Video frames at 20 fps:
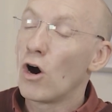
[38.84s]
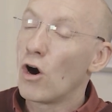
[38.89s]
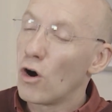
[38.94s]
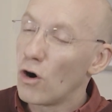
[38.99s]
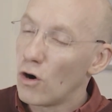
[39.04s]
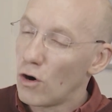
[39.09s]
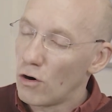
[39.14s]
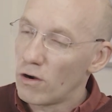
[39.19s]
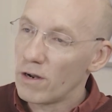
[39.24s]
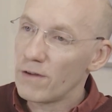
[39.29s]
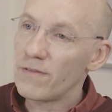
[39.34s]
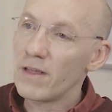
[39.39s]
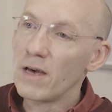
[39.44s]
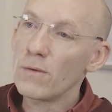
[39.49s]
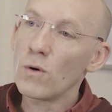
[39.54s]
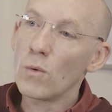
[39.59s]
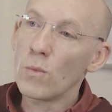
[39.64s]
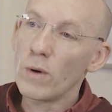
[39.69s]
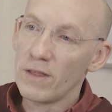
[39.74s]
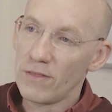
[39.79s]
or if they
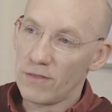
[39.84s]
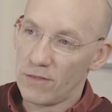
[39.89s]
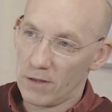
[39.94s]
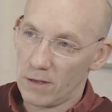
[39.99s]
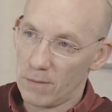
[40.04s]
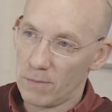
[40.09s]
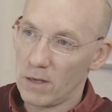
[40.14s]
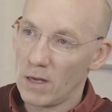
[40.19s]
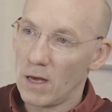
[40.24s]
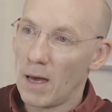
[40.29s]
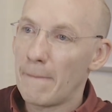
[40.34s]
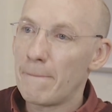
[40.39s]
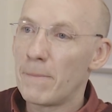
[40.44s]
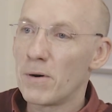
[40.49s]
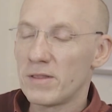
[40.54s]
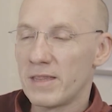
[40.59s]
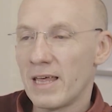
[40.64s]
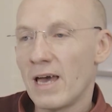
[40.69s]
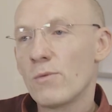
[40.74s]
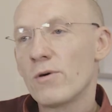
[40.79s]
were with them
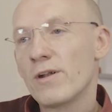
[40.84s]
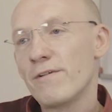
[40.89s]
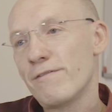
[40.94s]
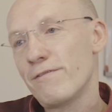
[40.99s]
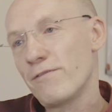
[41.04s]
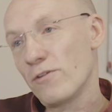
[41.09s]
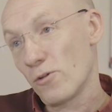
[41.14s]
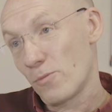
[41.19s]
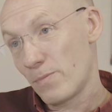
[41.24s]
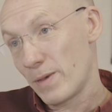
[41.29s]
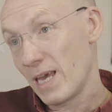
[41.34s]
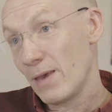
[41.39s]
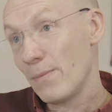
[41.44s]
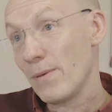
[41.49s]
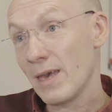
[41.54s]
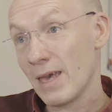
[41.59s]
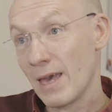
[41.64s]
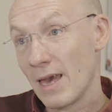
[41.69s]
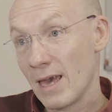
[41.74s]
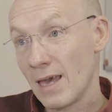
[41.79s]
but they were in full
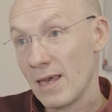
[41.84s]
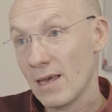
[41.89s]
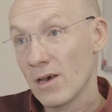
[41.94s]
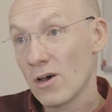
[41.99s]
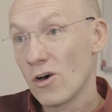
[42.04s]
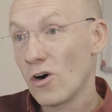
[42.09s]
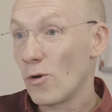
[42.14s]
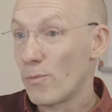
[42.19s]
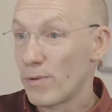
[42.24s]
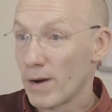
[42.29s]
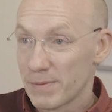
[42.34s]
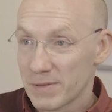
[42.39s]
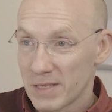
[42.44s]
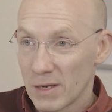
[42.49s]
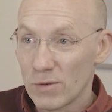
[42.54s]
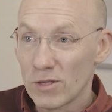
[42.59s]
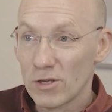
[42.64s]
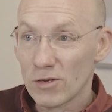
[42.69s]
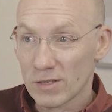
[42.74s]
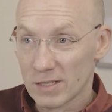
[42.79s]
PPE, or perhaps they
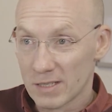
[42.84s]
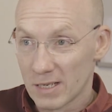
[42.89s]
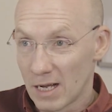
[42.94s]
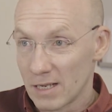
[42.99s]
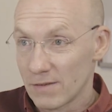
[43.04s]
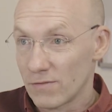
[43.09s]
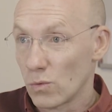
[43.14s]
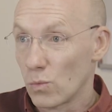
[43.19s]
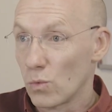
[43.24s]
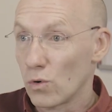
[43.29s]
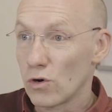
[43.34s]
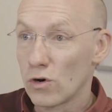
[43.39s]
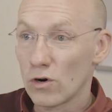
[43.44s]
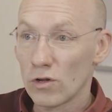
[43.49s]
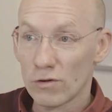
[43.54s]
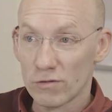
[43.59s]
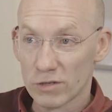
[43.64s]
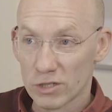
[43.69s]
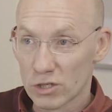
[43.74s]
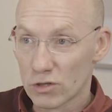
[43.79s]
were the other side of a
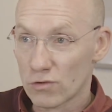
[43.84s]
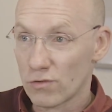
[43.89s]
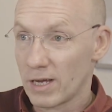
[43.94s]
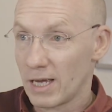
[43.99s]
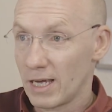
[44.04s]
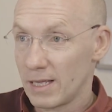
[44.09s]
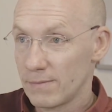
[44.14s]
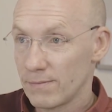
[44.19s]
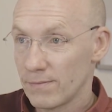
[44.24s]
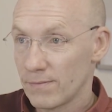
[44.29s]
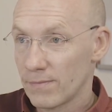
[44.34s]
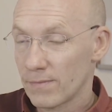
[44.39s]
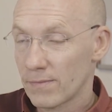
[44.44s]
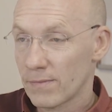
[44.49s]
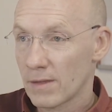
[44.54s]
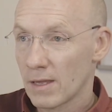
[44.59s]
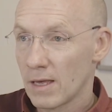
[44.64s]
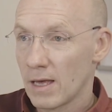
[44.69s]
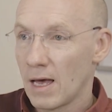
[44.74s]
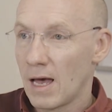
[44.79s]
wall or a screen.
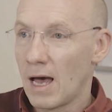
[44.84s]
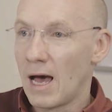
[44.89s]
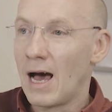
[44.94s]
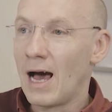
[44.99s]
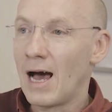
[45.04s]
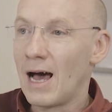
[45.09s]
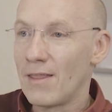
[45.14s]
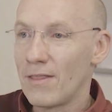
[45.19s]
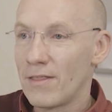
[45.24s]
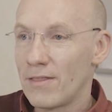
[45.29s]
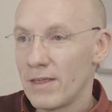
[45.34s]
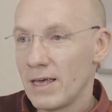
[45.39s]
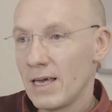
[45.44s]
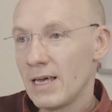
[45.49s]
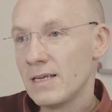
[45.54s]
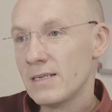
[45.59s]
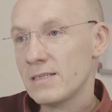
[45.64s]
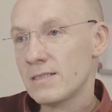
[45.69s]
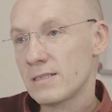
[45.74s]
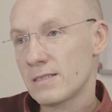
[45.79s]
And
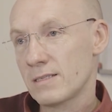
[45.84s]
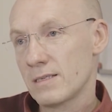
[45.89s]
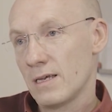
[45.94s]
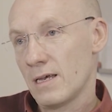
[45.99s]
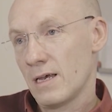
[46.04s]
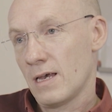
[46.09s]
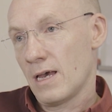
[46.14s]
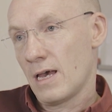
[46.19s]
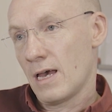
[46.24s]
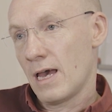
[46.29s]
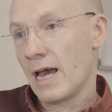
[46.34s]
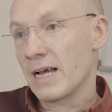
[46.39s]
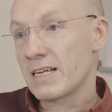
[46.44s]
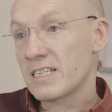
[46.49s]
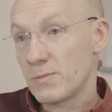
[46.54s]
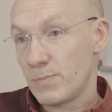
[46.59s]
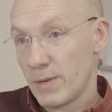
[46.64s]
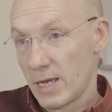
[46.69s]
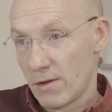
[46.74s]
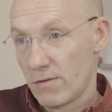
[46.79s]
these
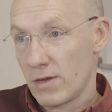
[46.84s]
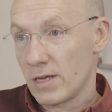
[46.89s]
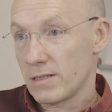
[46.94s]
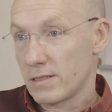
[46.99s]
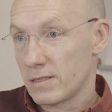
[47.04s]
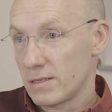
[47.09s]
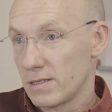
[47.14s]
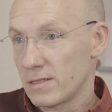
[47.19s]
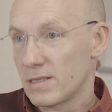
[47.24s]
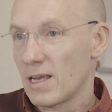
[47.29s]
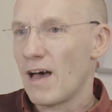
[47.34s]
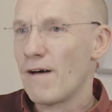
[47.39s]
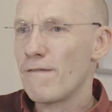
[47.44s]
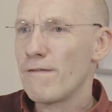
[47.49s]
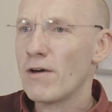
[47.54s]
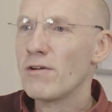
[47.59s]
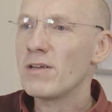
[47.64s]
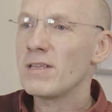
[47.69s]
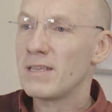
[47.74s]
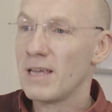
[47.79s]
experiences are
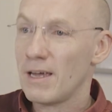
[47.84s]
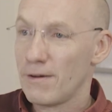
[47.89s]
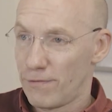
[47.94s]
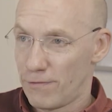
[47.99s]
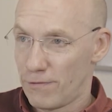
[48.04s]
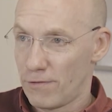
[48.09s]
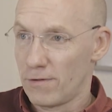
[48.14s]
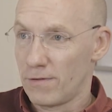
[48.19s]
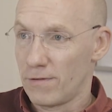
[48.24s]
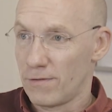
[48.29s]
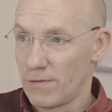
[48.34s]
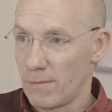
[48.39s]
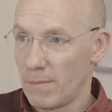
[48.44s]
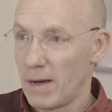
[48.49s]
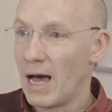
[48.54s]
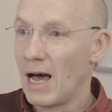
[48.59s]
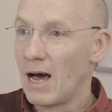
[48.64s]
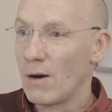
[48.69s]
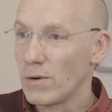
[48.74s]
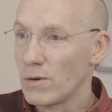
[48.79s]
very different from
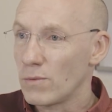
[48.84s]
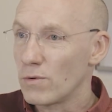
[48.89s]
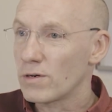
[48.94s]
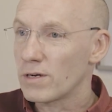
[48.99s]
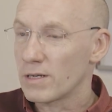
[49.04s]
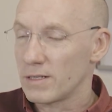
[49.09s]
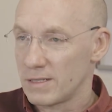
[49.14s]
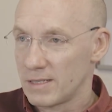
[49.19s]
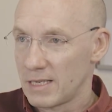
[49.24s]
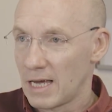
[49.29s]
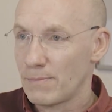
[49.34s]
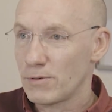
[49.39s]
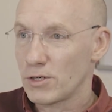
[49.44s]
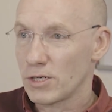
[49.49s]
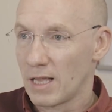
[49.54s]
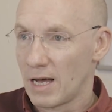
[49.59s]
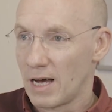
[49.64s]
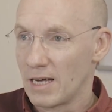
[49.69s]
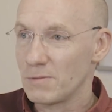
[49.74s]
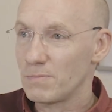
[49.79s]
how we would
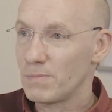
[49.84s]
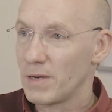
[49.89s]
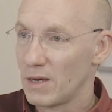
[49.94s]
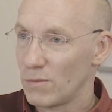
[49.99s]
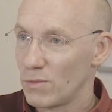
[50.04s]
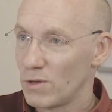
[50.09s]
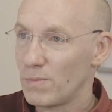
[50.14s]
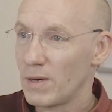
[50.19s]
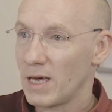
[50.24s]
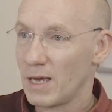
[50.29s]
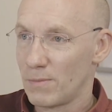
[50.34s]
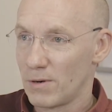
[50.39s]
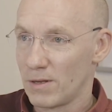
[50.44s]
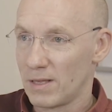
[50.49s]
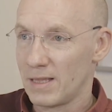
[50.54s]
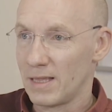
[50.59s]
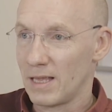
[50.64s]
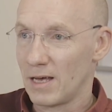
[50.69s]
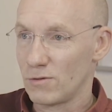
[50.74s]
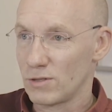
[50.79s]
conceptualise being with people
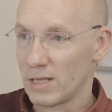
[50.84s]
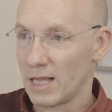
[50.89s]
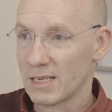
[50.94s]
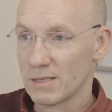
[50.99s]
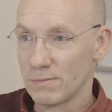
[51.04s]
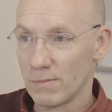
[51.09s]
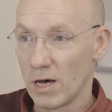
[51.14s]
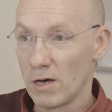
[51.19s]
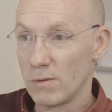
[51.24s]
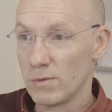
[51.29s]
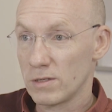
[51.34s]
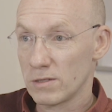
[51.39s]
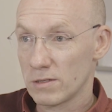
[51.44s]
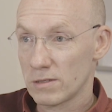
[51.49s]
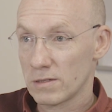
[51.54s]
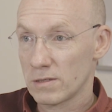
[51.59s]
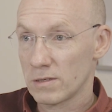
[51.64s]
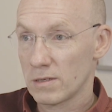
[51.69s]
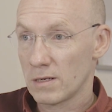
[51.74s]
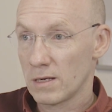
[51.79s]
in those last
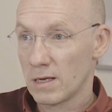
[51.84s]
moments.